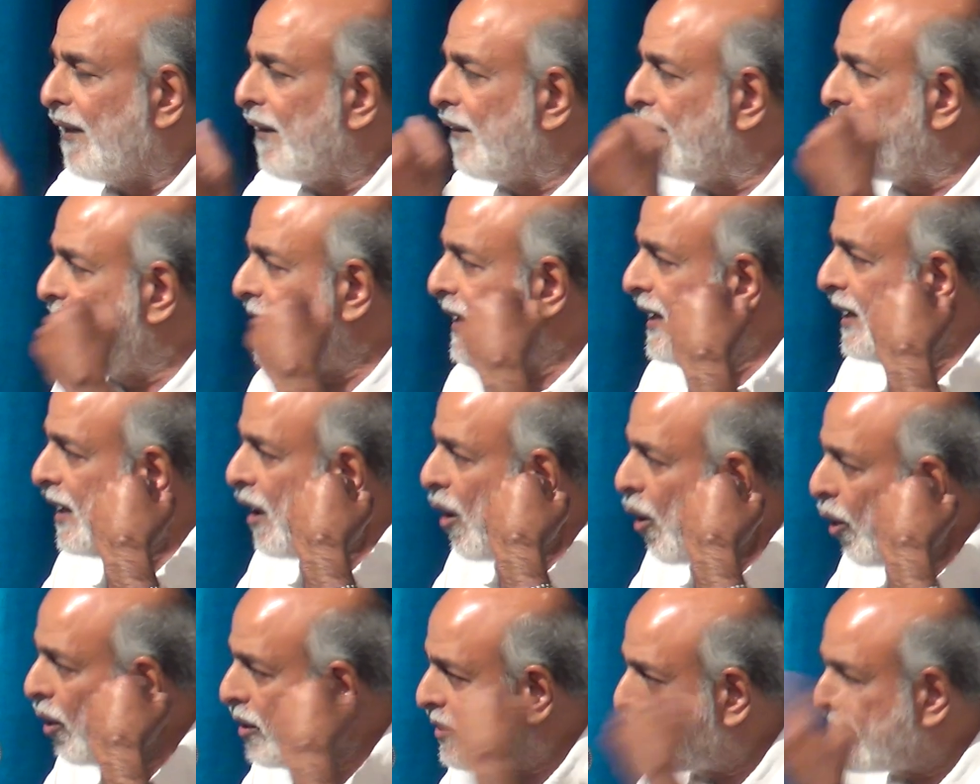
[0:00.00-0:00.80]
the
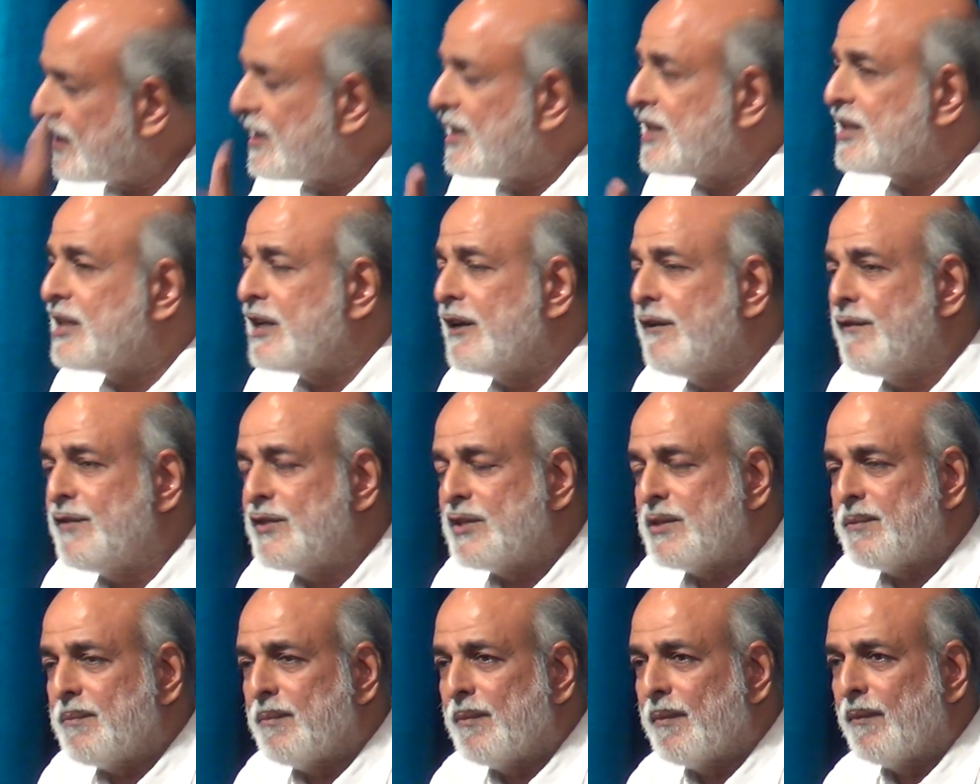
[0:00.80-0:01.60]

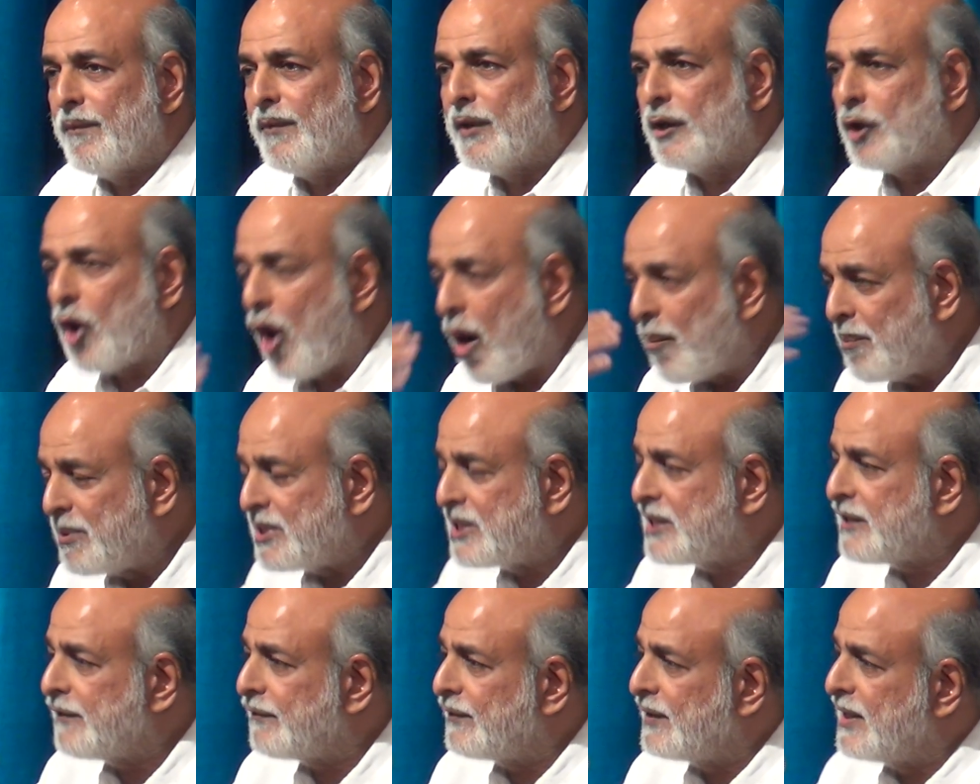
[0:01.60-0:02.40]
alternatives, the
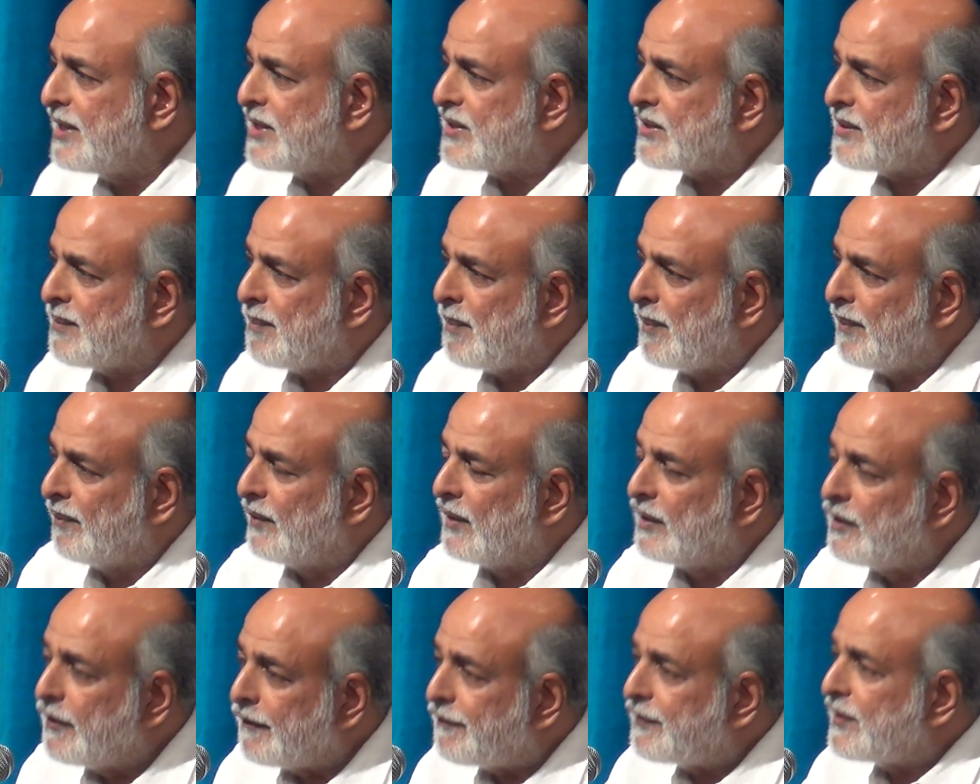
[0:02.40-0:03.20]
combativeness,
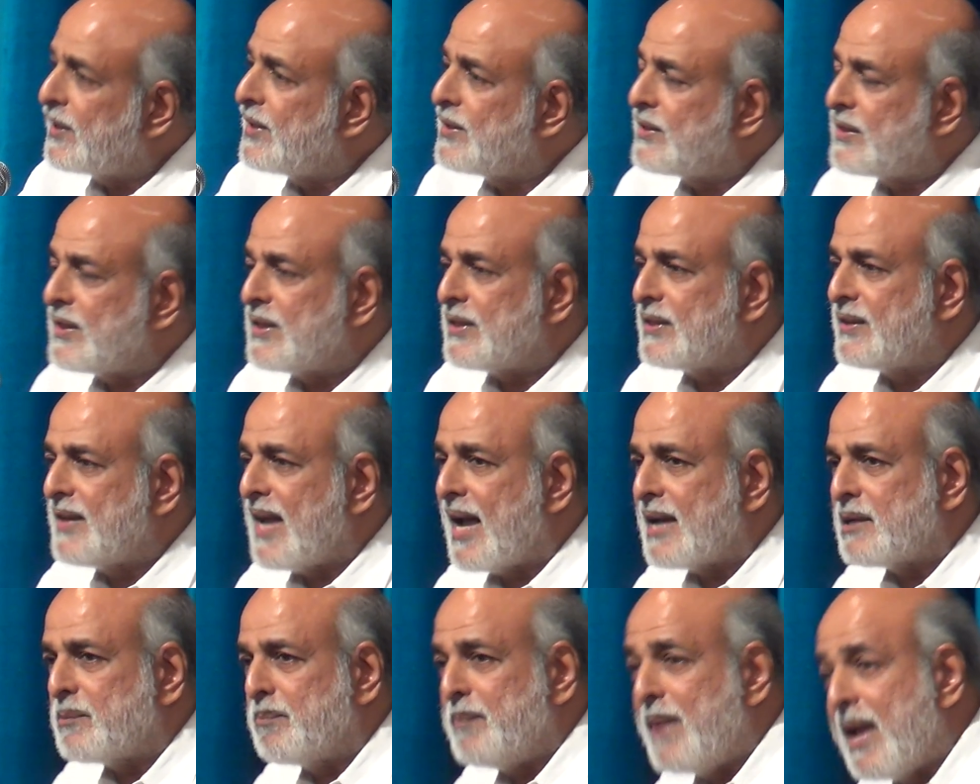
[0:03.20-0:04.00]
the differences
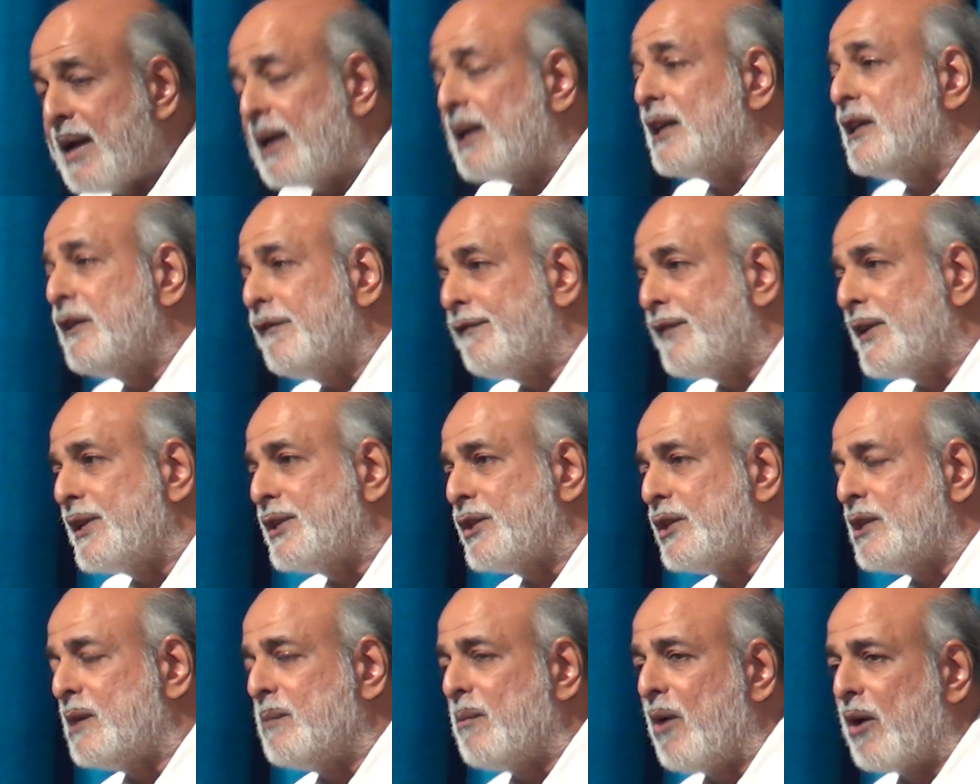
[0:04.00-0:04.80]
that make a difference
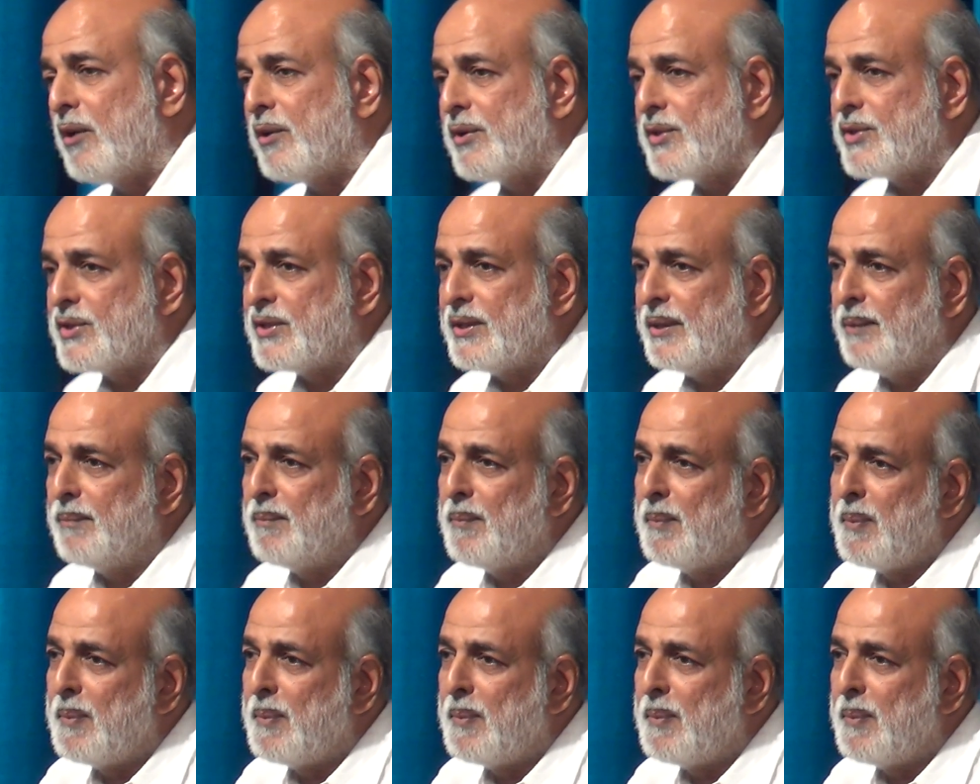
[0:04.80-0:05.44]
to democracy.